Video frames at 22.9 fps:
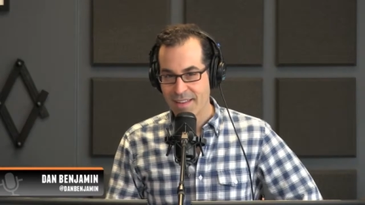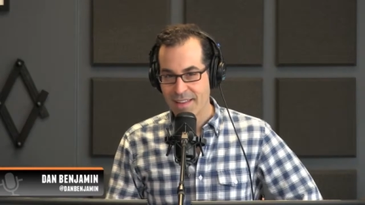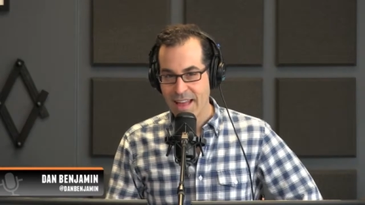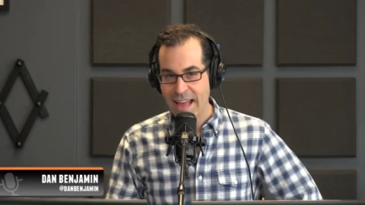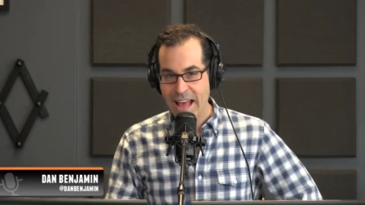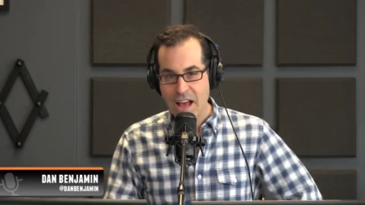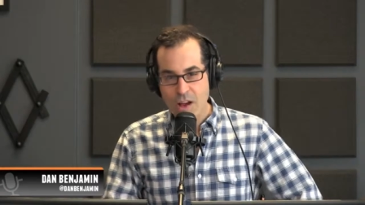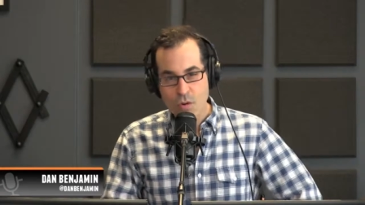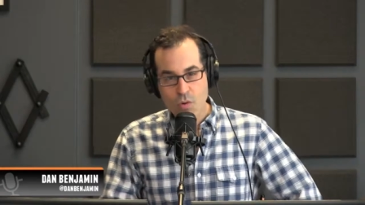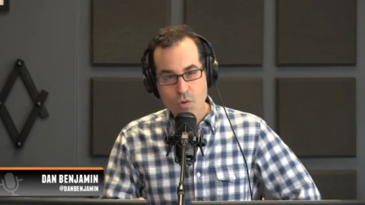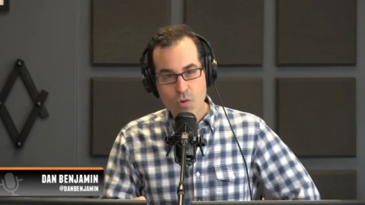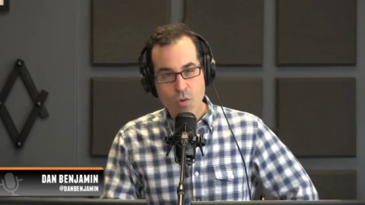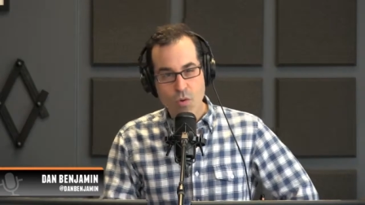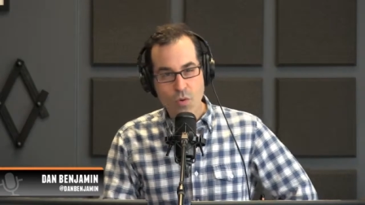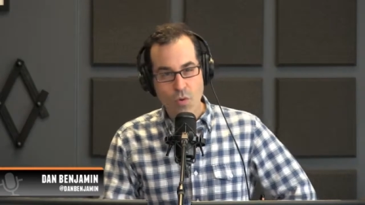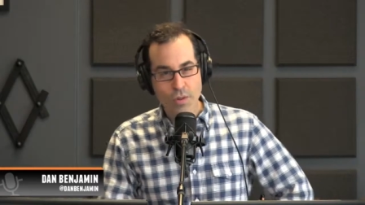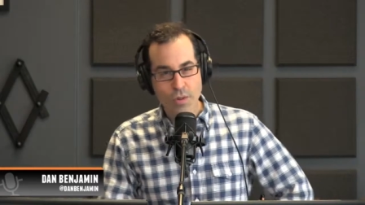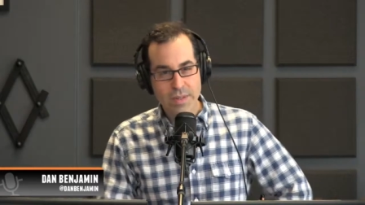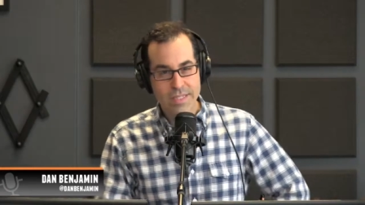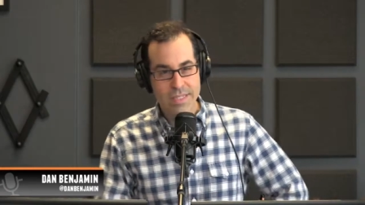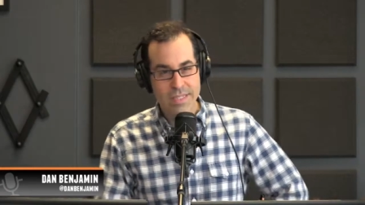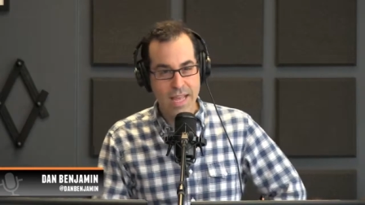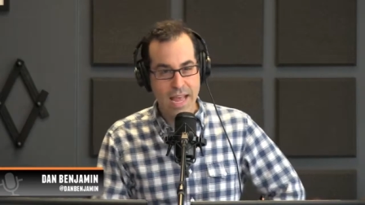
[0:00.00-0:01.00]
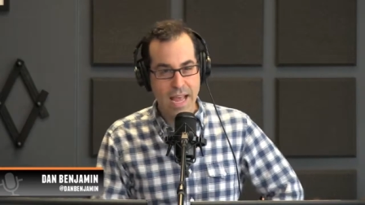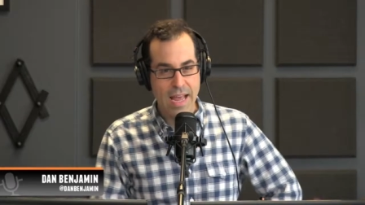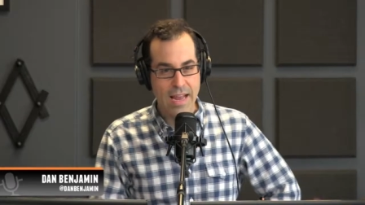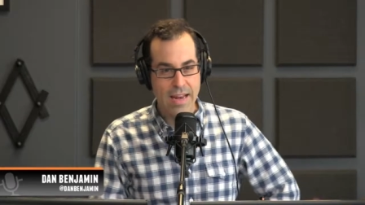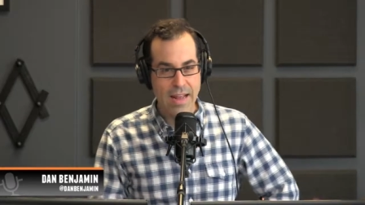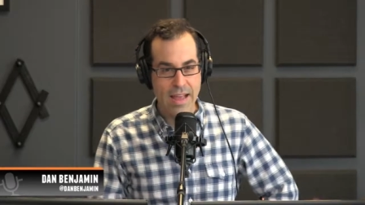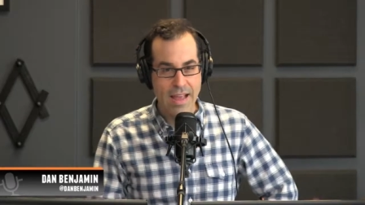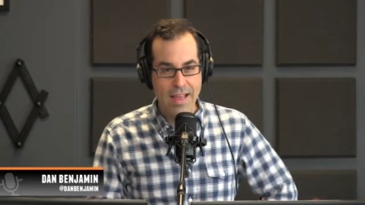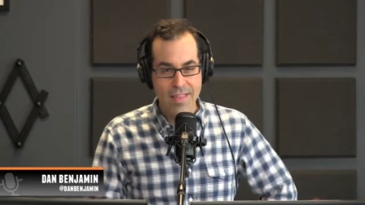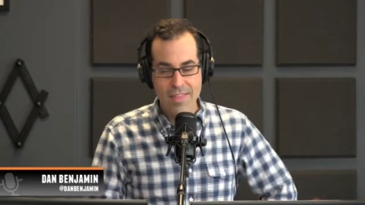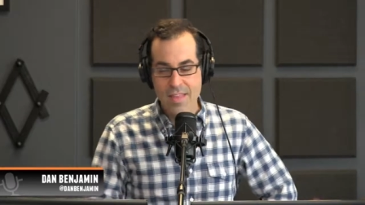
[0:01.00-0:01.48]
How cool is
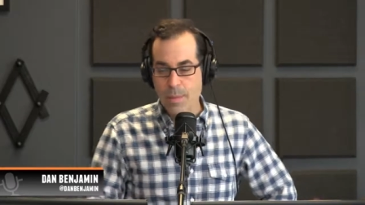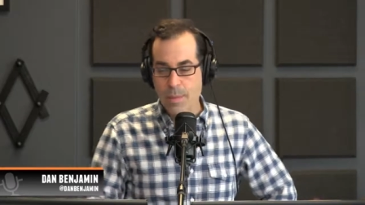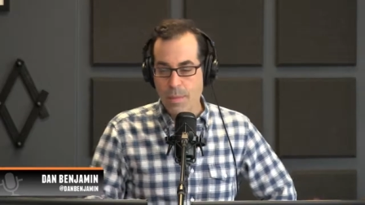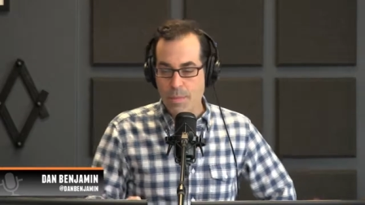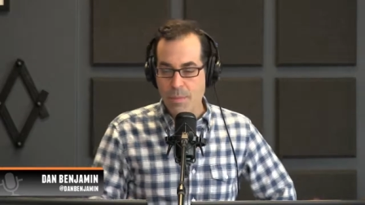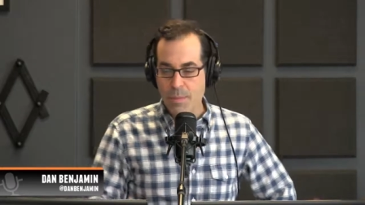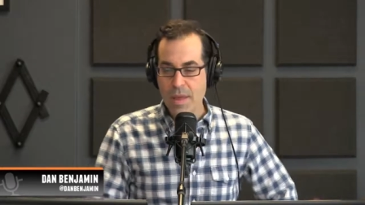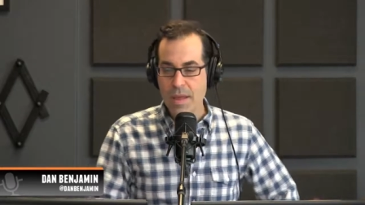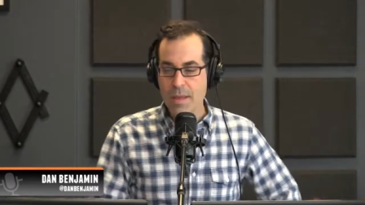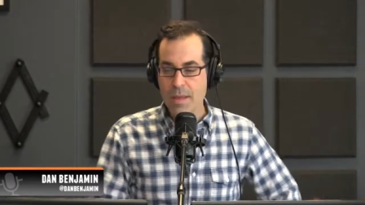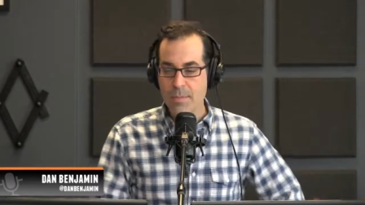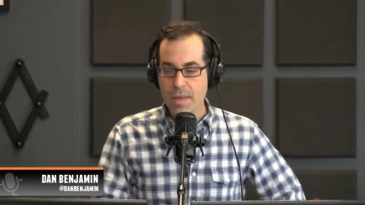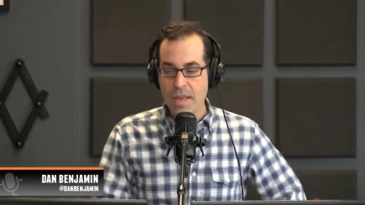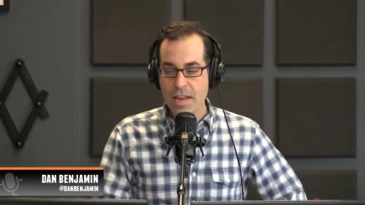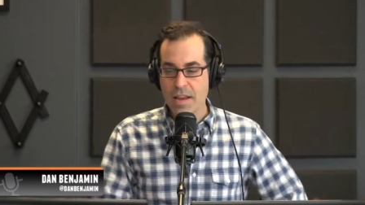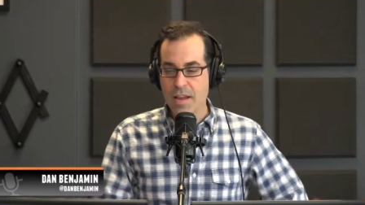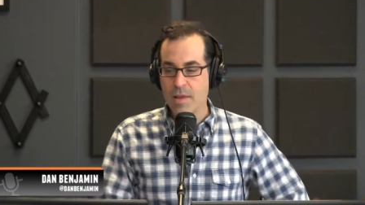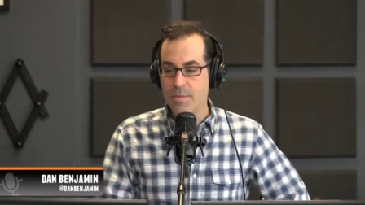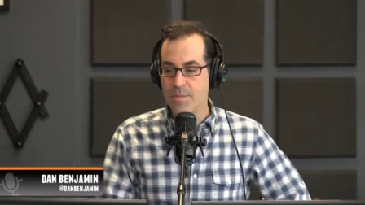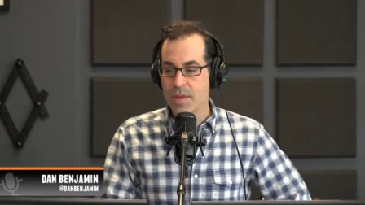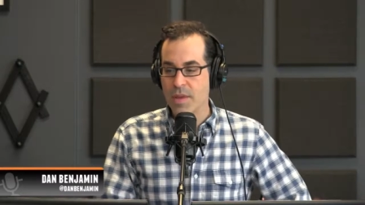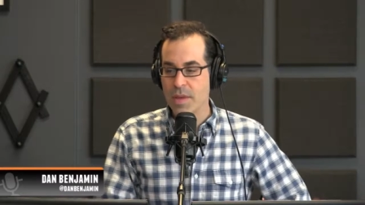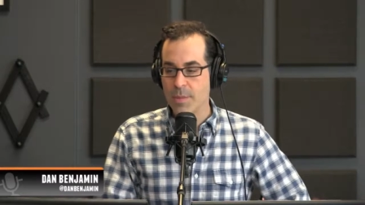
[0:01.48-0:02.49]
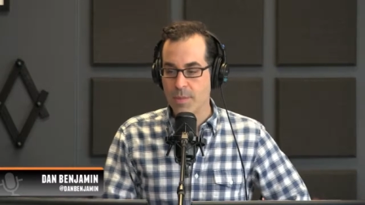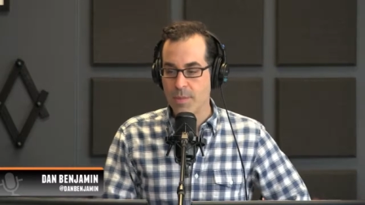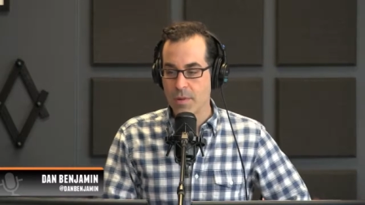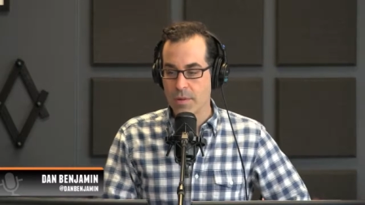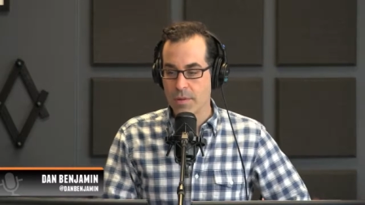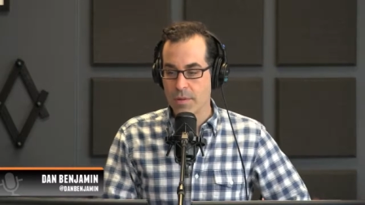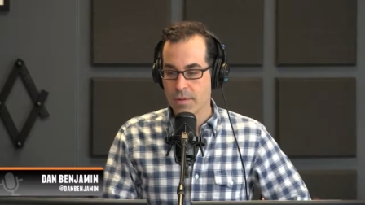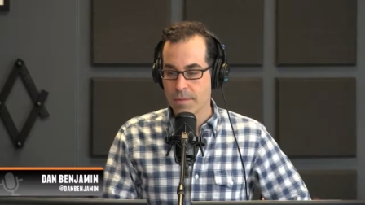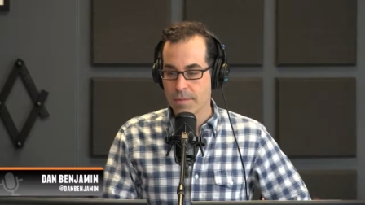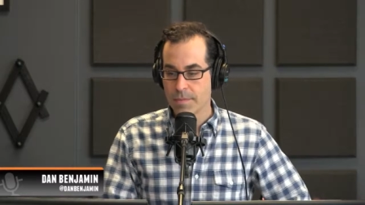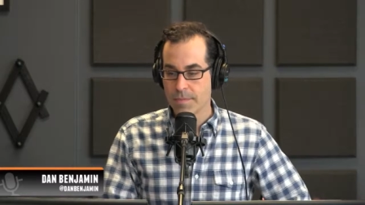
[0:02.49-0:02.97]
that? That big media
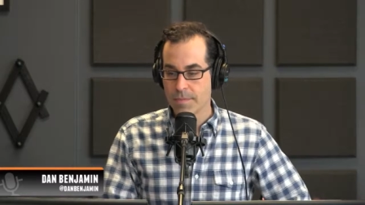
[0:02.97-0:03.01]
people